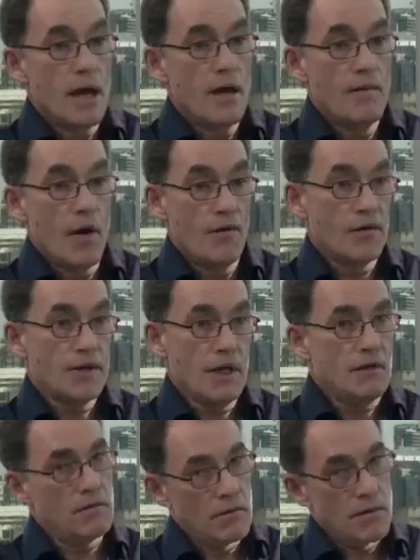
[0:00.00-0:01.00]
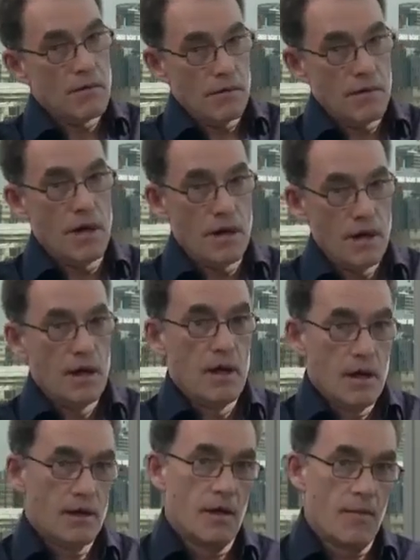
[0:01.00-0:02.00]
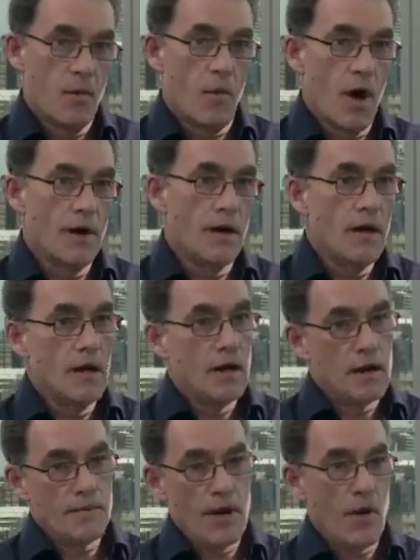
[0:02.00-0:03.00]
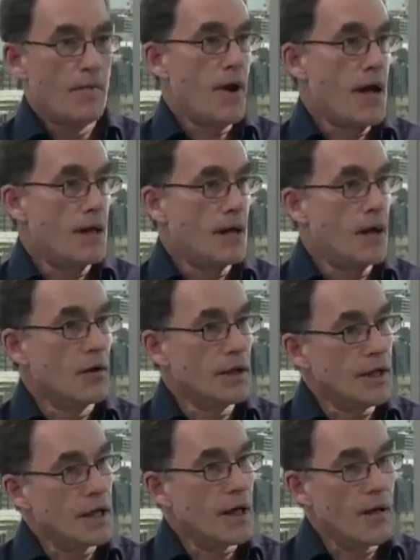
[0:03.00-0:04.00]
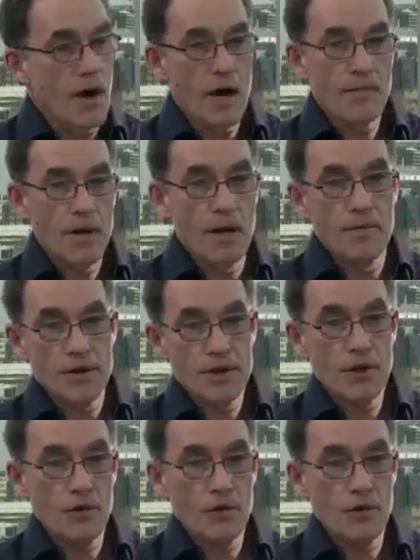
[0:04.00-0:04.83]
Obviously, number one, by not buying the gold, it didn't go up. Number